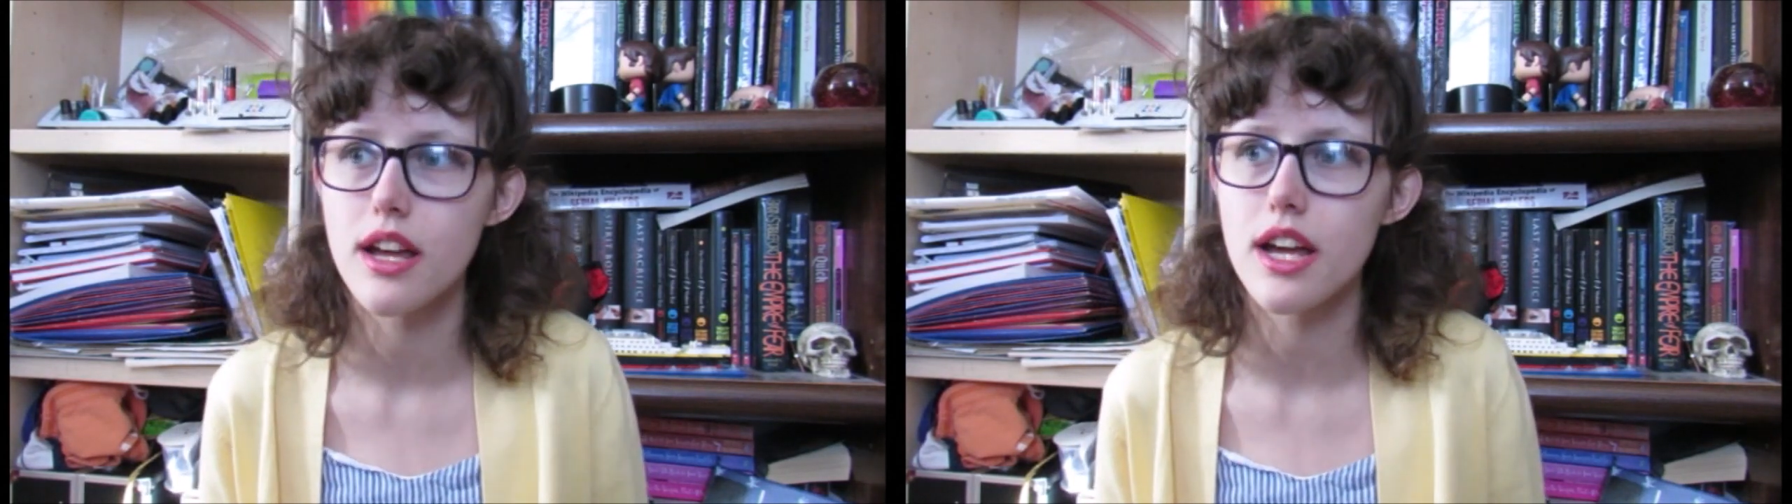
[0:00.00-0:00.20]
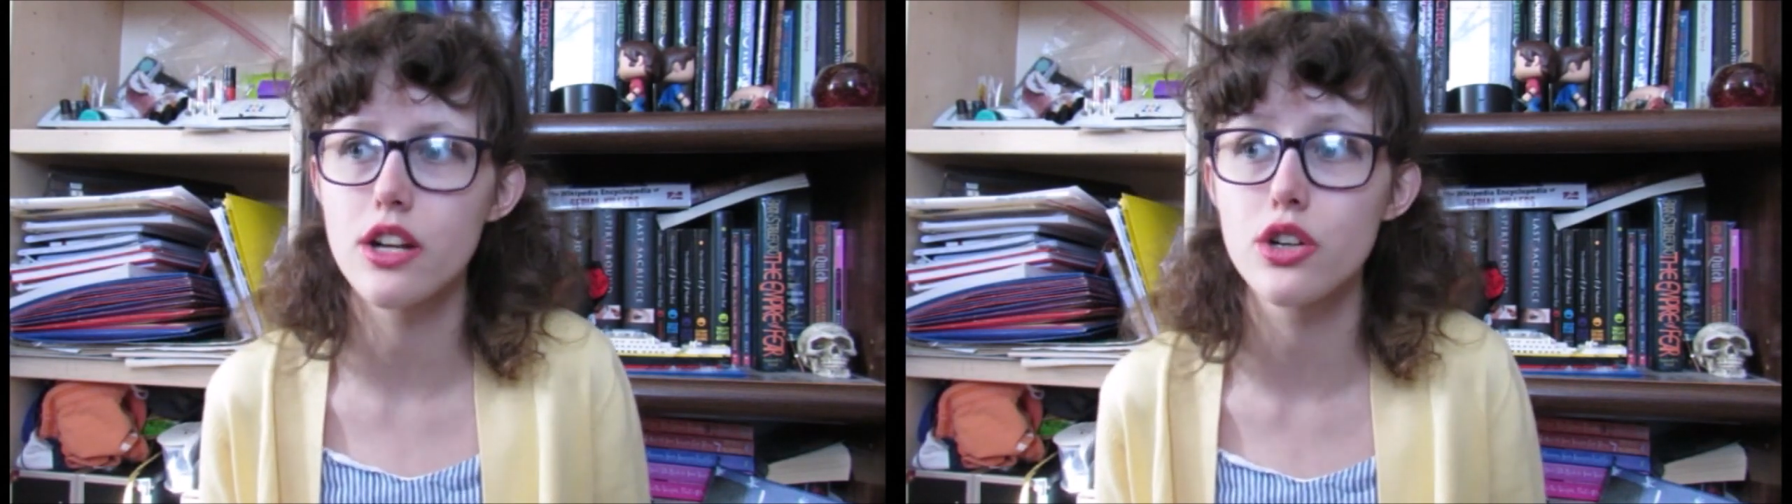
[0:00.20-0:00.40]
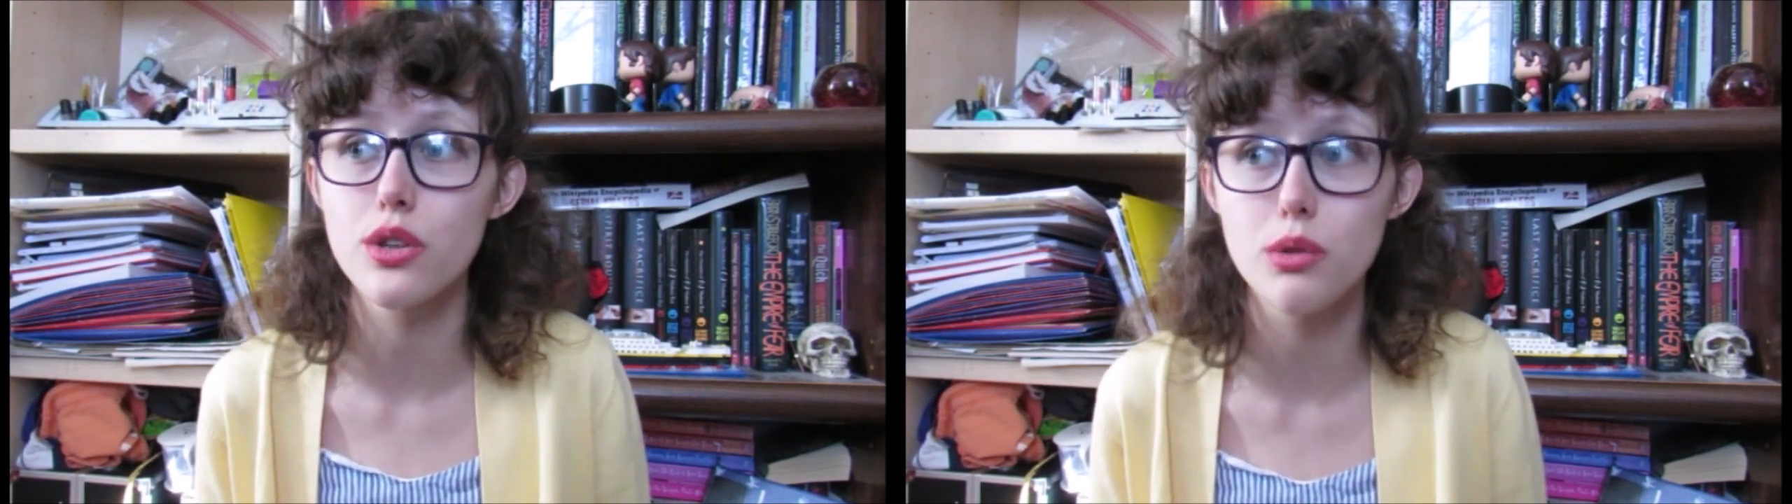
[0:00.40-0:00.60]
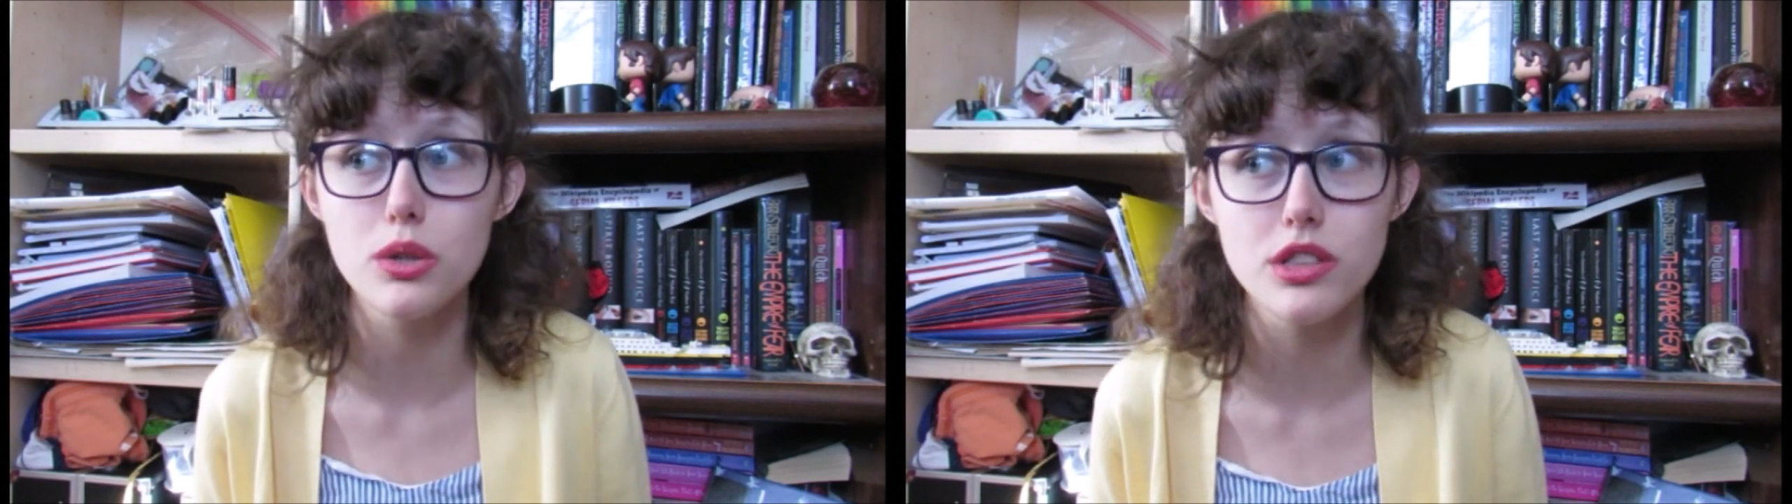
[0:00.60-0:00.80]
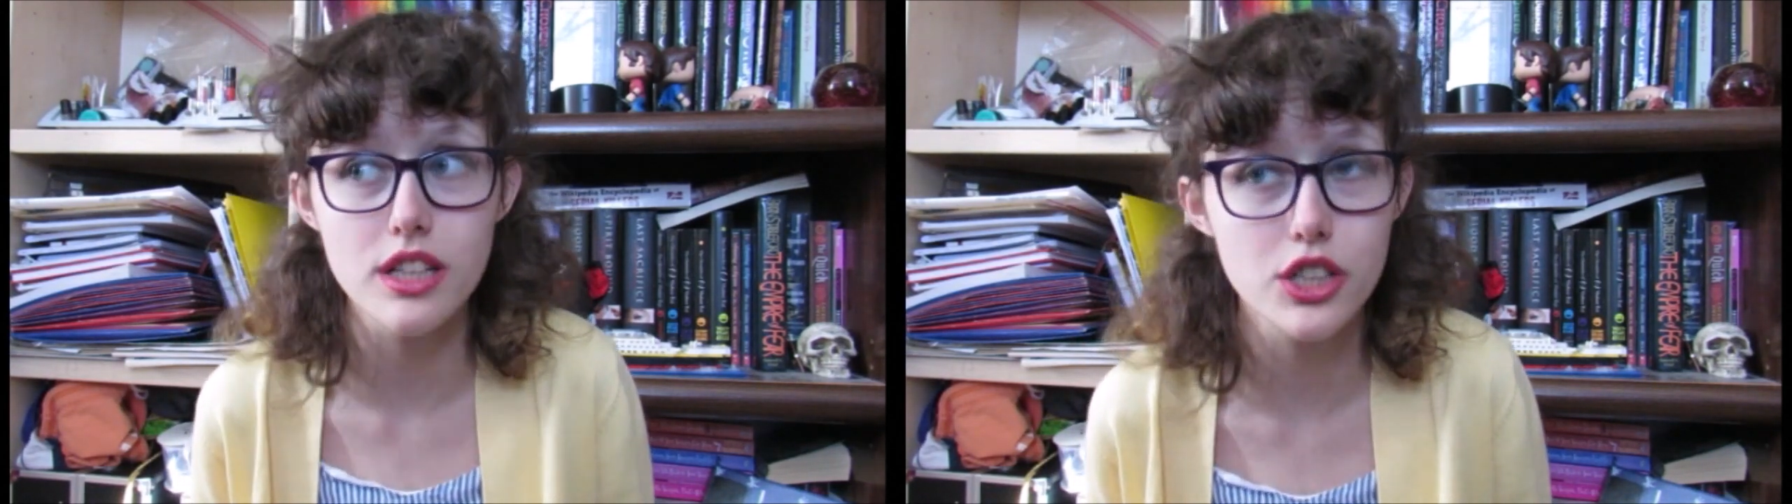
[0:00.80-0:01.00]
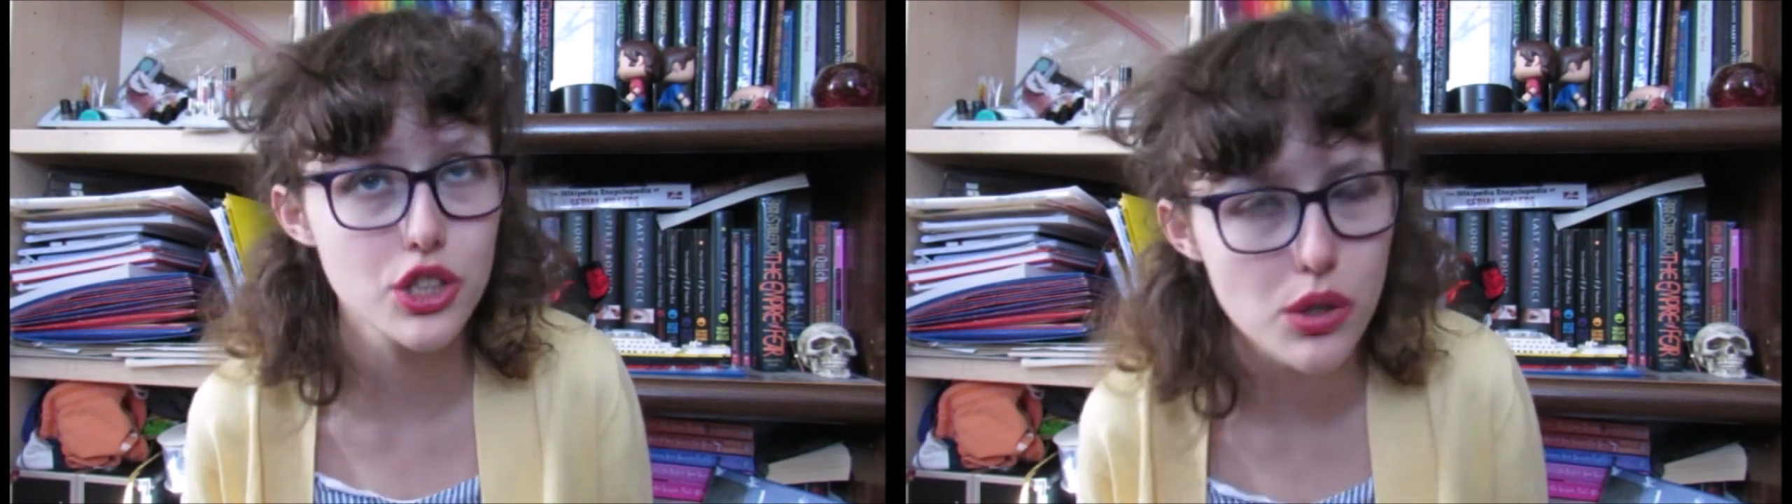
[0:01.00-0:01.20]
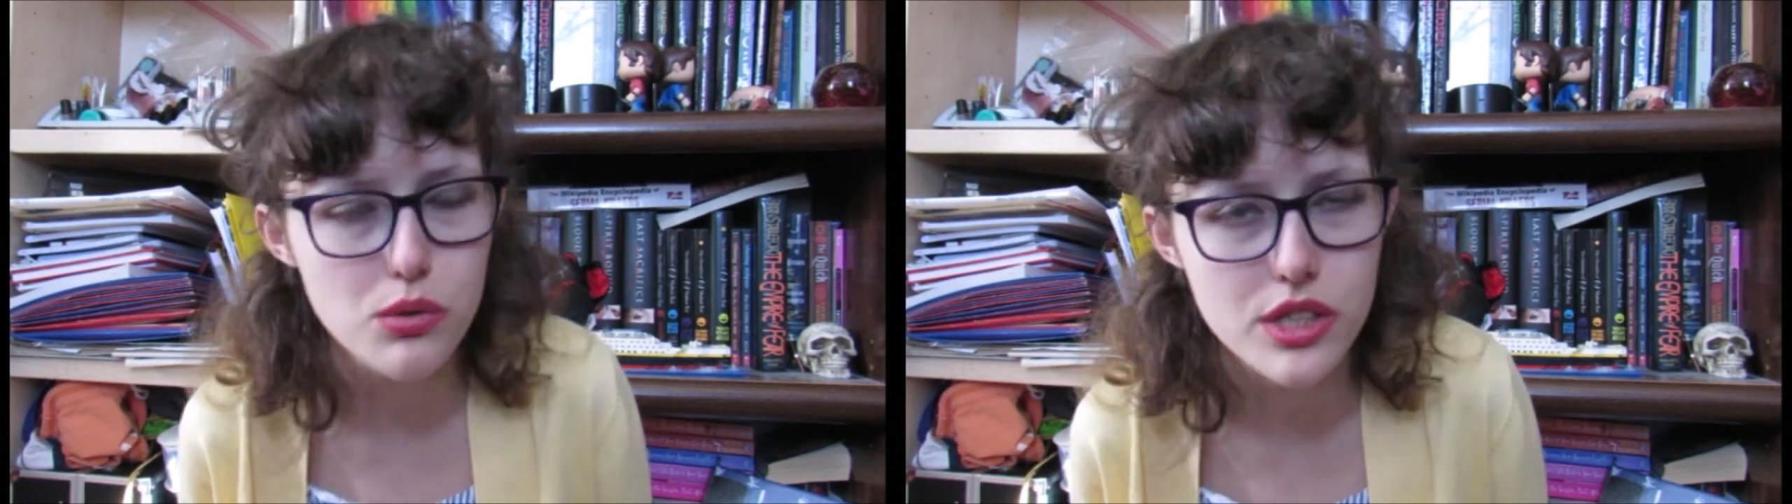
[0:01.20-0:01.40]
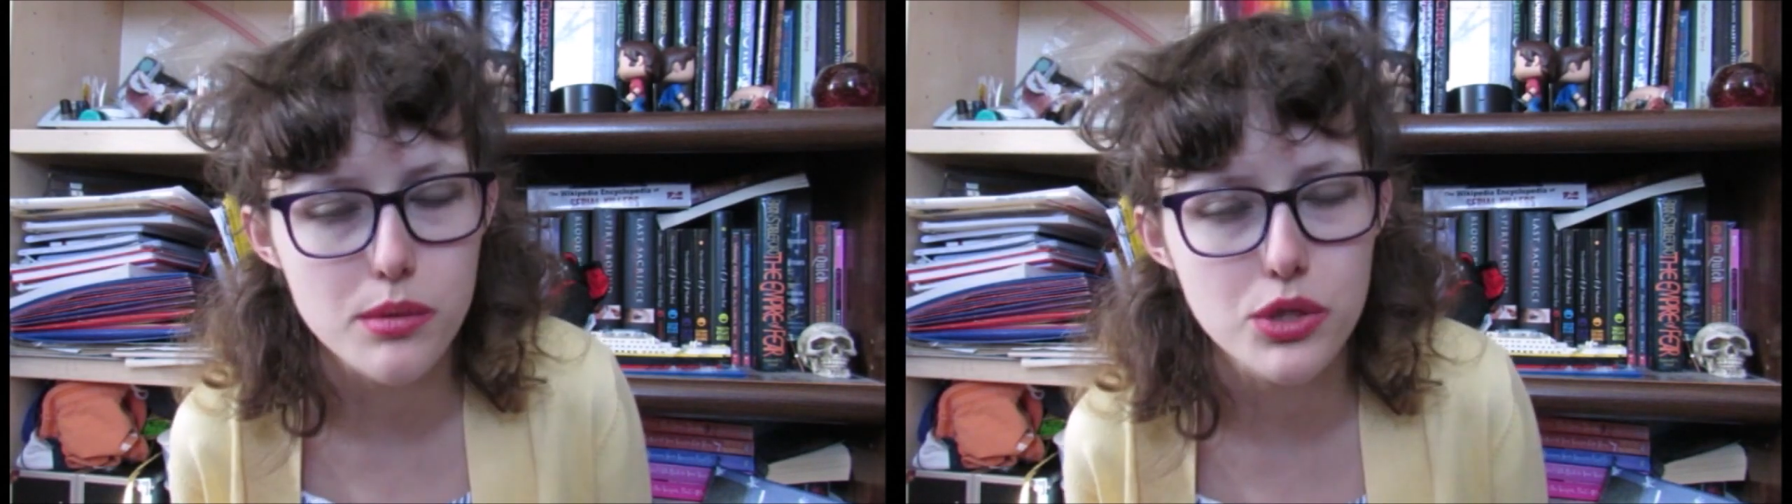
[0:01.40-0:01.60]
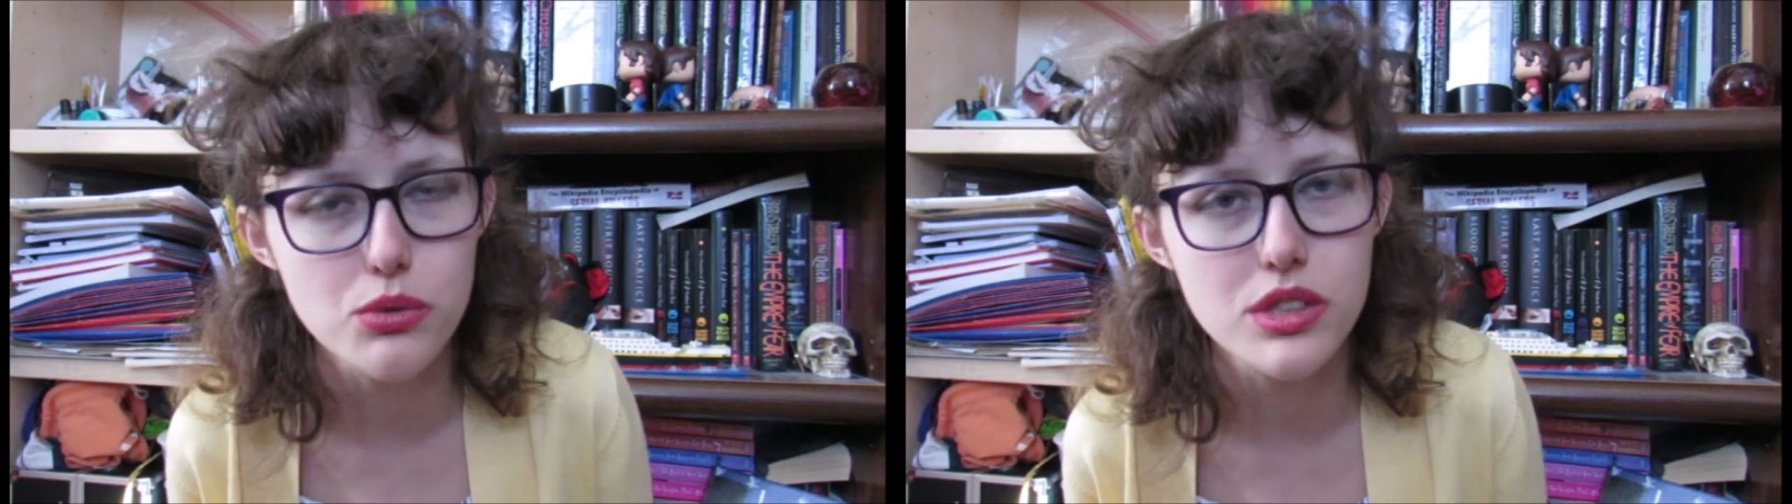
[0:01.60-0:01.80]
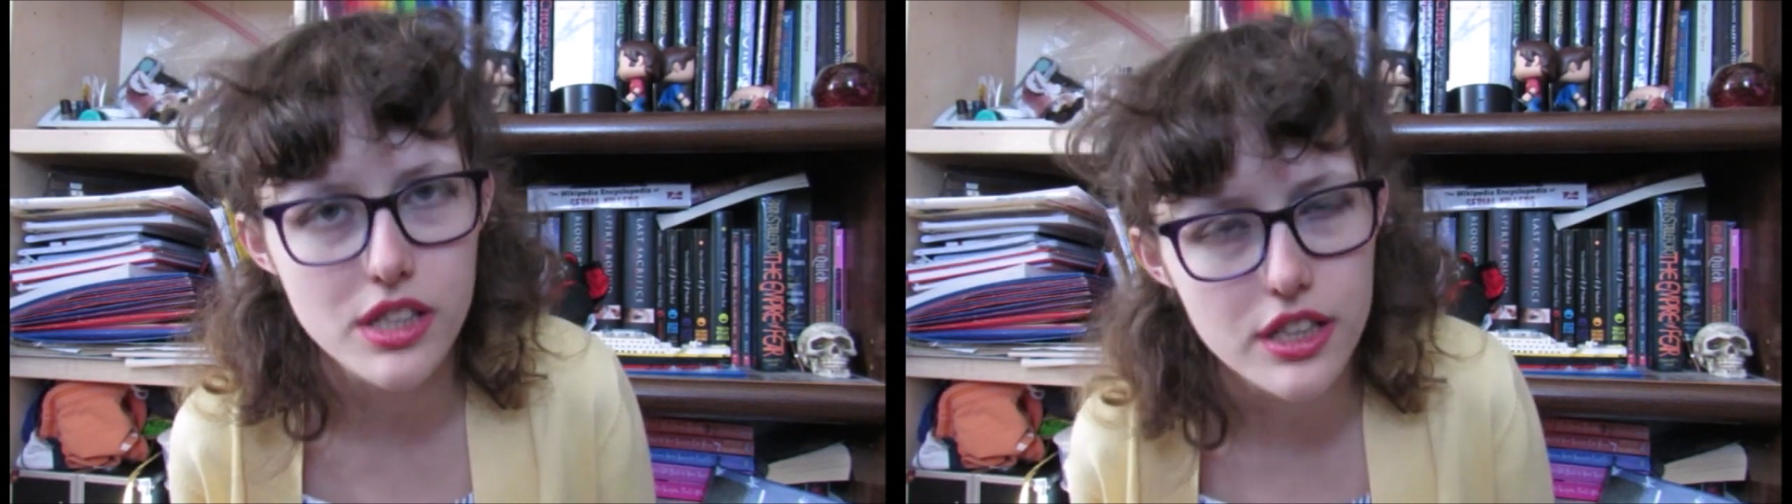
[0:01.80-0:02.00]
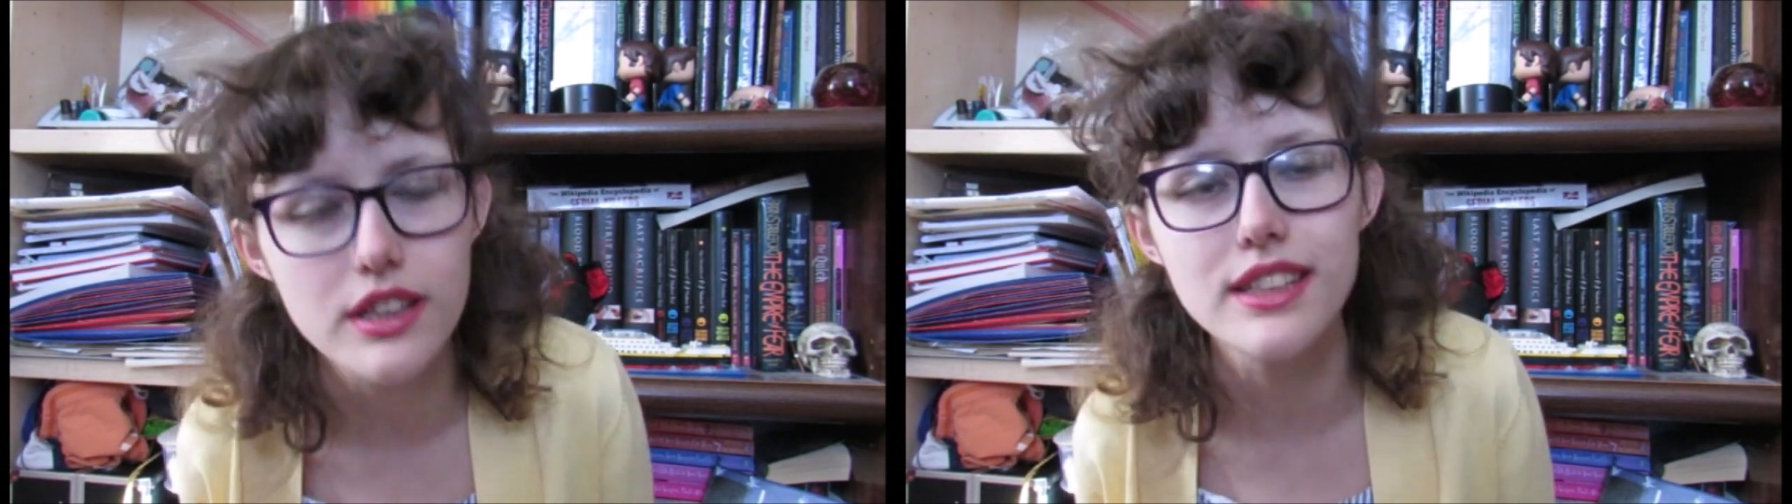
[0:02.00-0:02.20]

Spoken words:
and her throat slashed so deep she was nearly